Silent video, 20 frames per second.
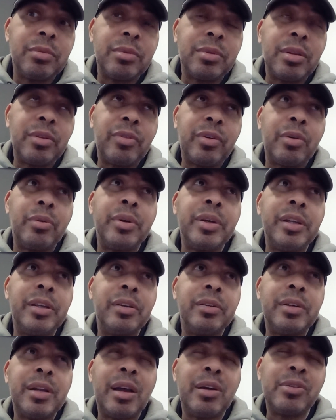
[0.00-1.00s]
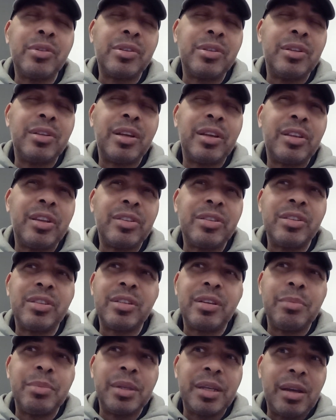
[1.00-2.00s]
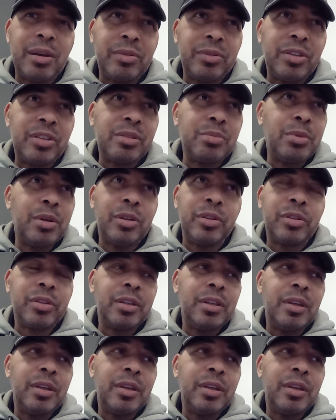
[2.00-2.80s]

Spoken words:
They've already announced it. I guess it's coming out this month.